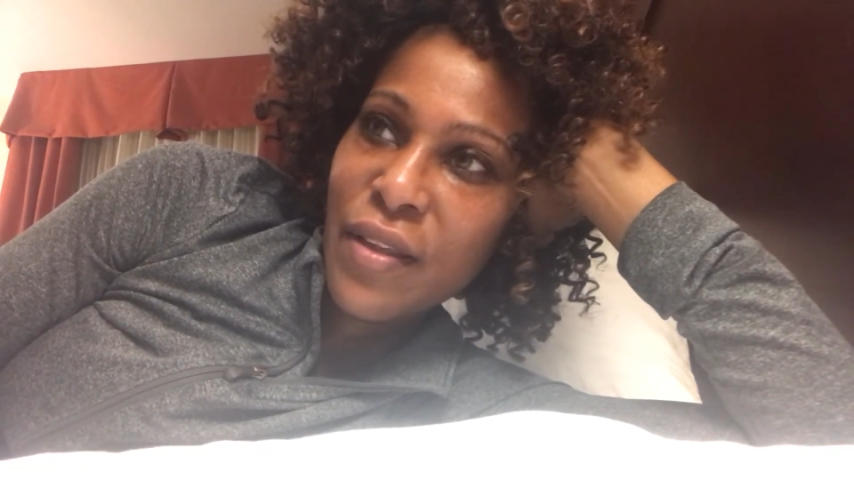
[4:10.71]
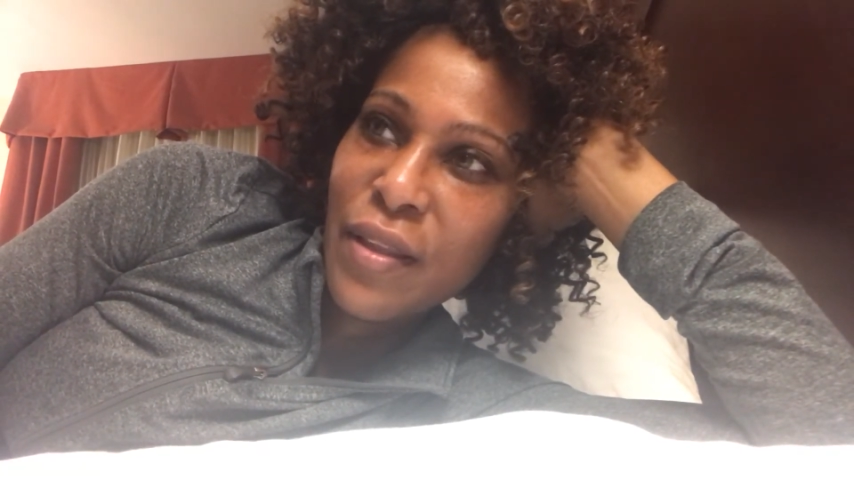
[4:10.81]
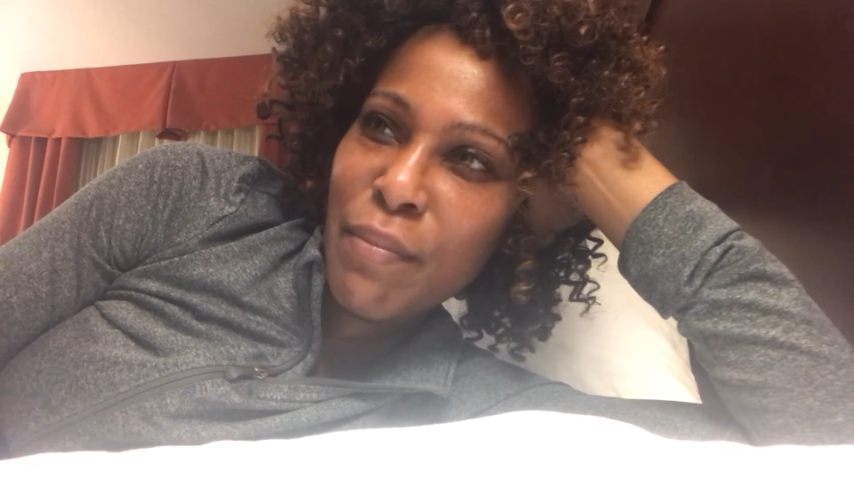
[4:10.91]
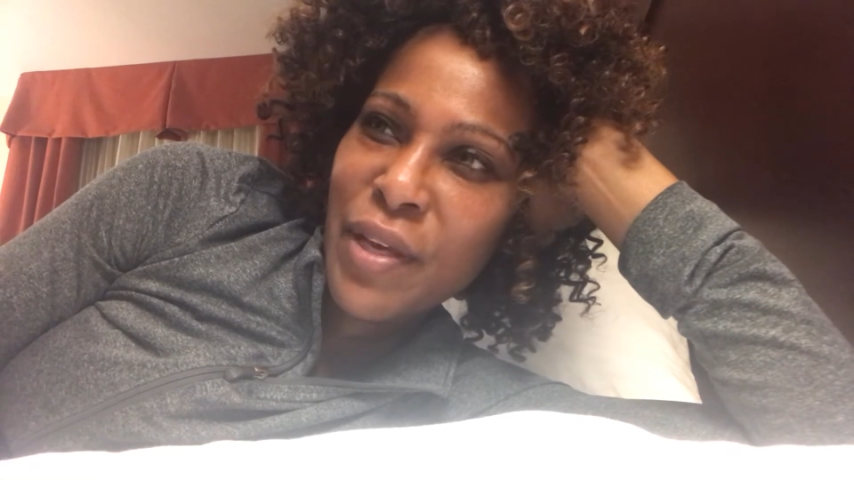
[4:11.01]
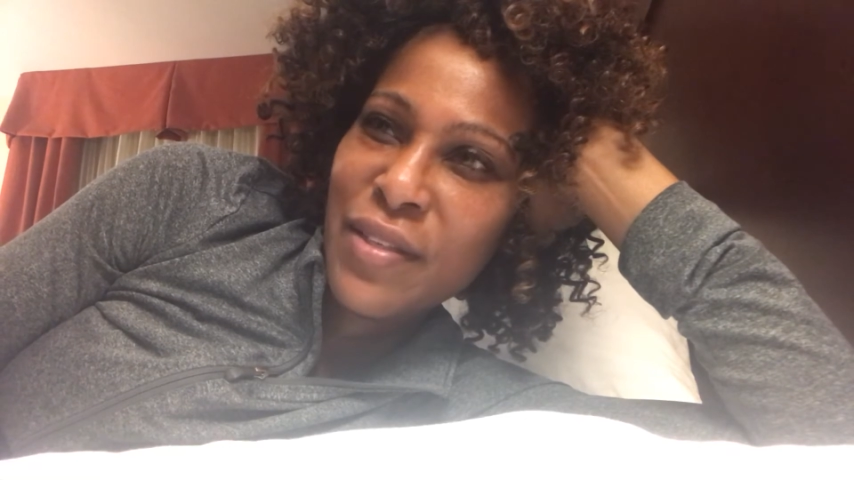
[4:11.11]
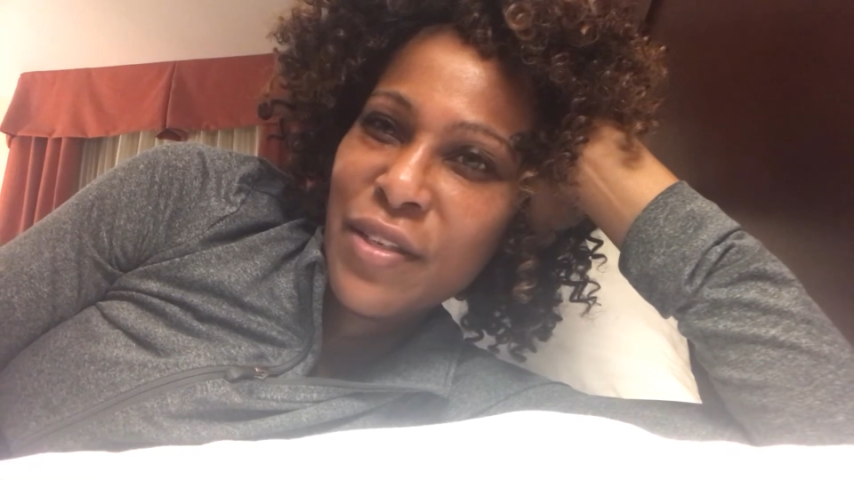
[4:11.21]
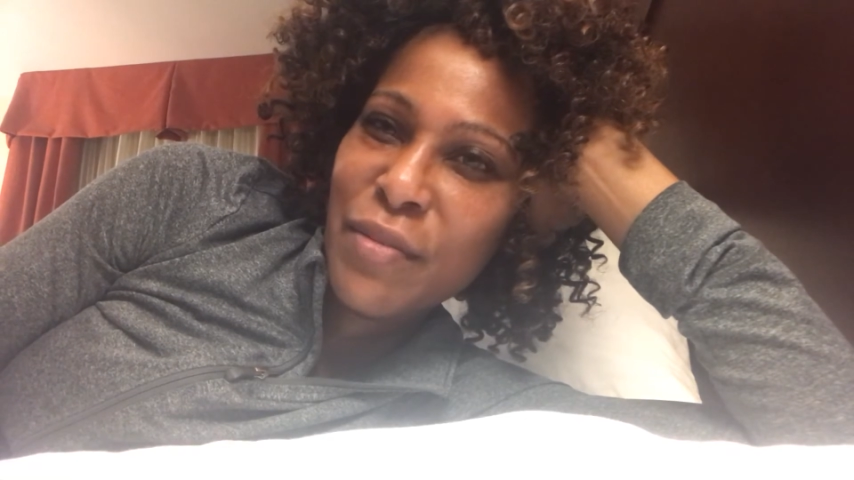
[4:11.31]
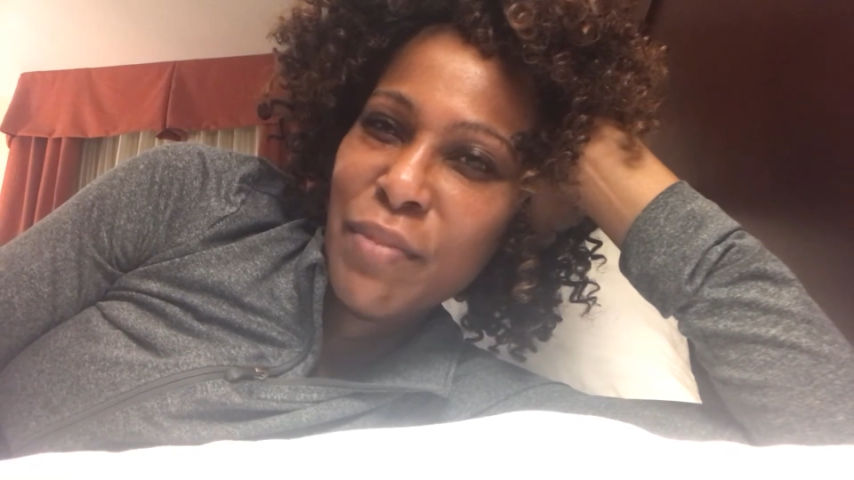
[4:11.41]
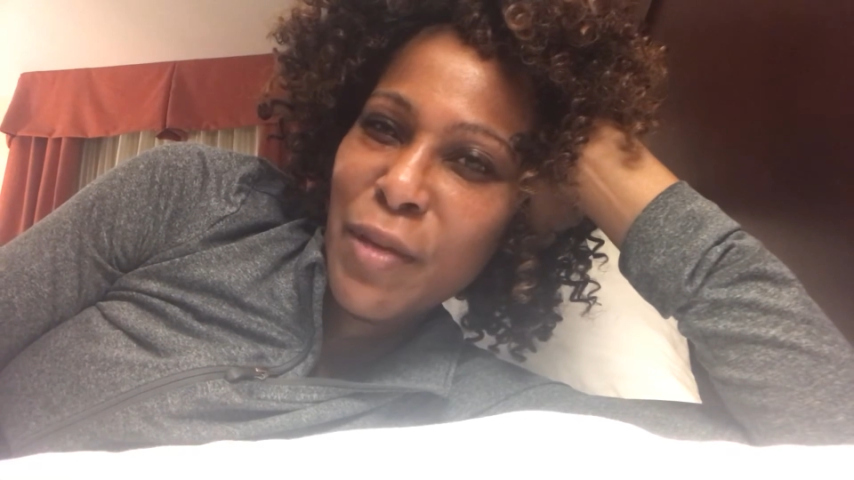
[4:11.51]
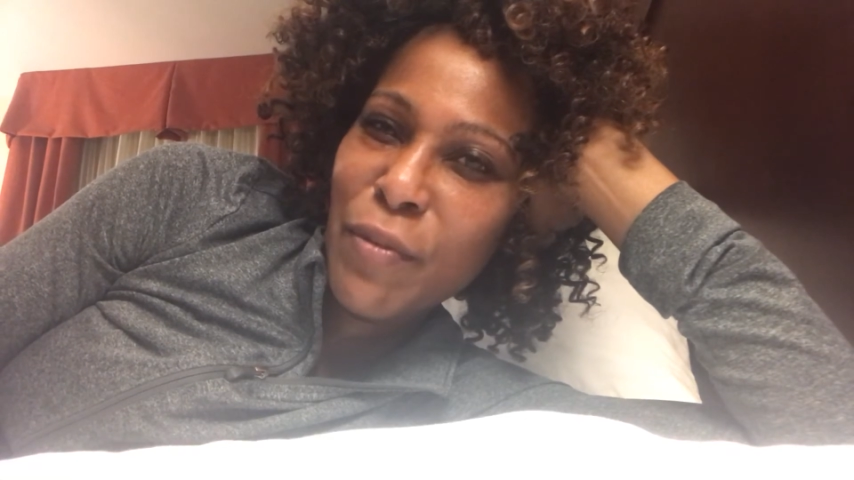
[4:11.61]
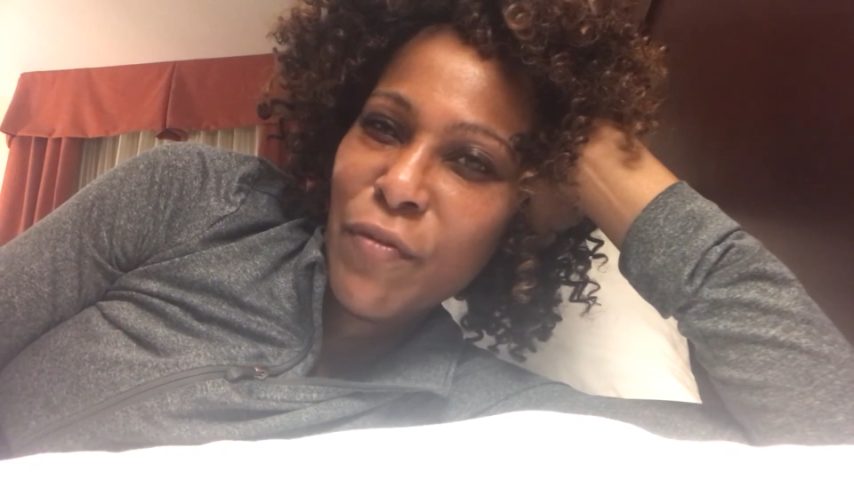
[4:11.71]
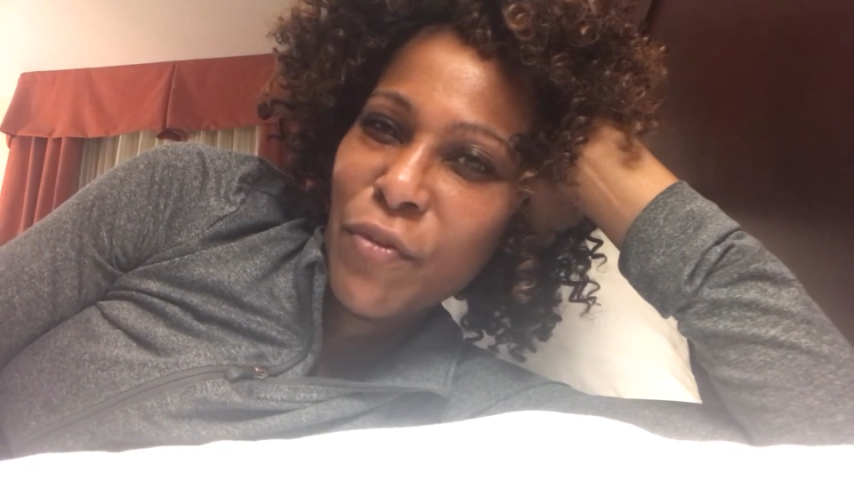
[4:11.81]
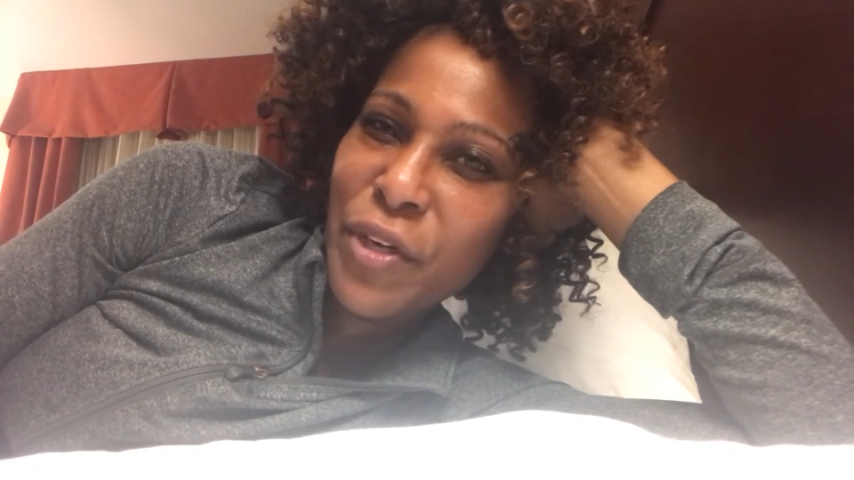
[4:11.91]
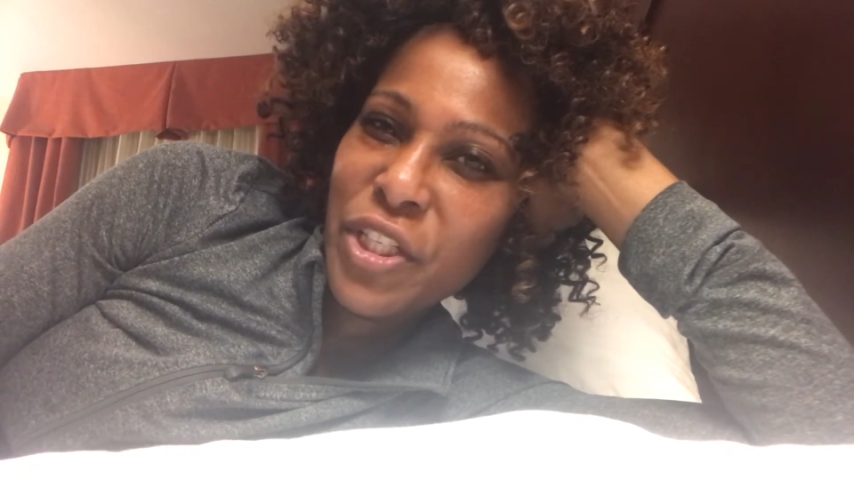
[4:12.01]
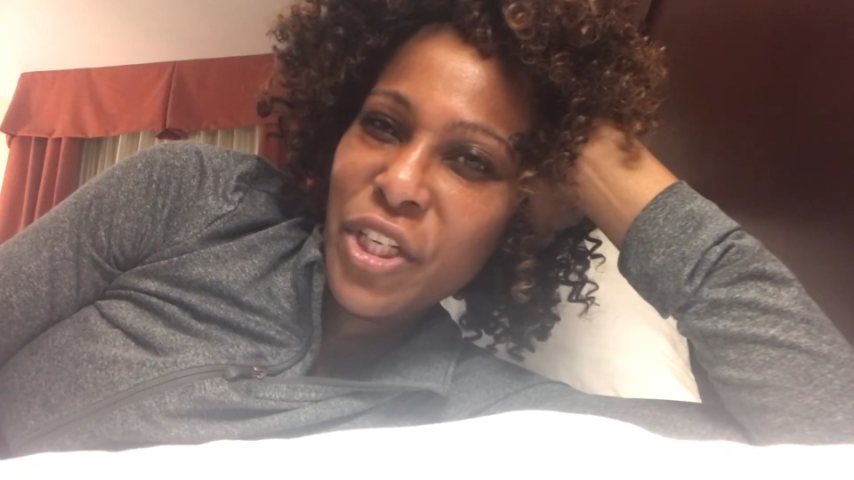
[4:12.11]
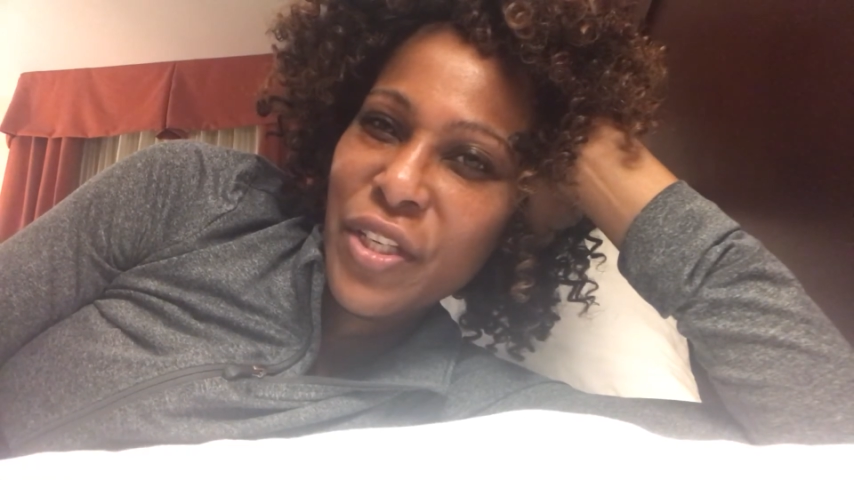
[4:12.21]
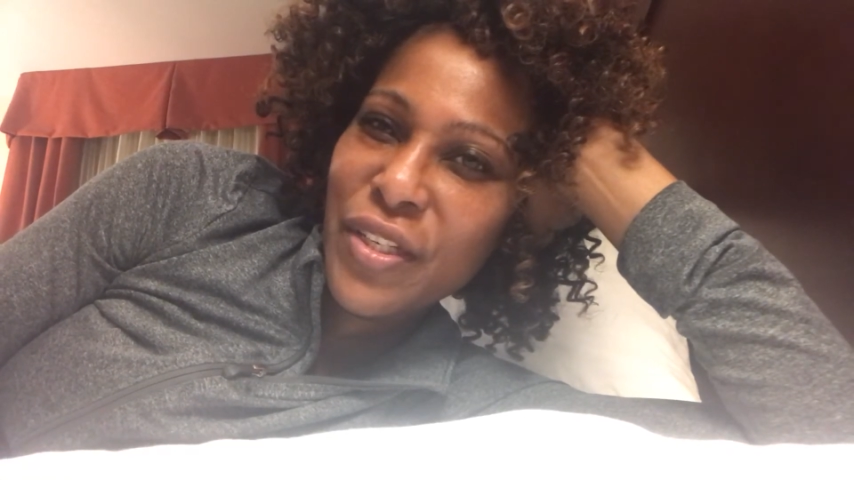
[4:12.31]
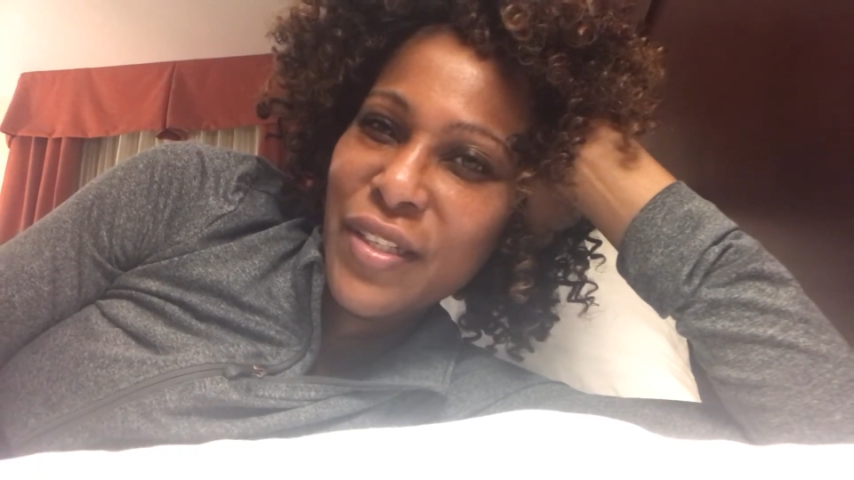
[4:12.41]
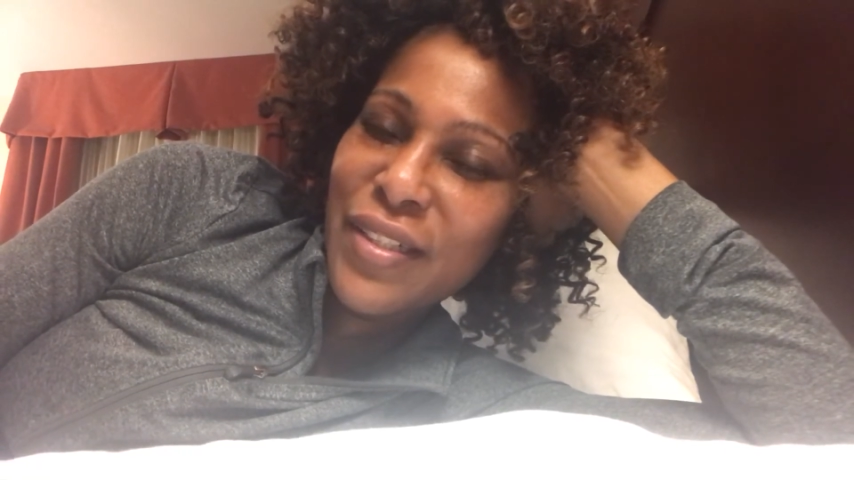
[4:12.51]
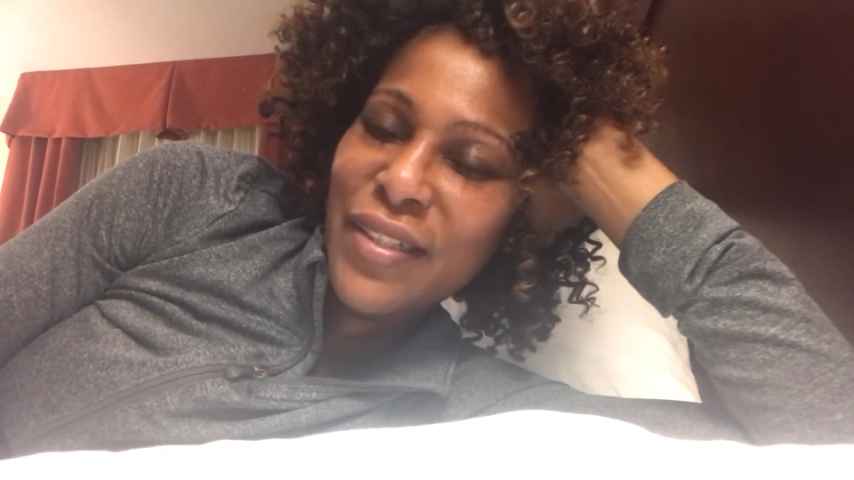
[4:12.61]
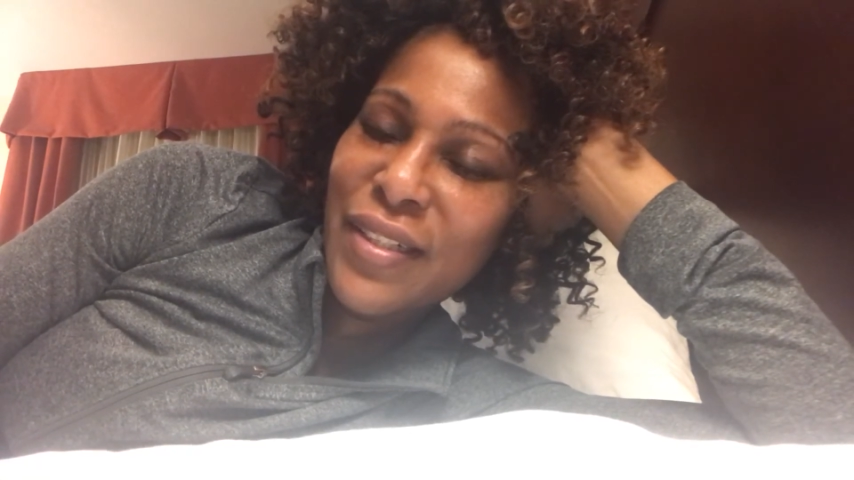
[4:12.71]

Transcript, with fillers: they picked good people for each other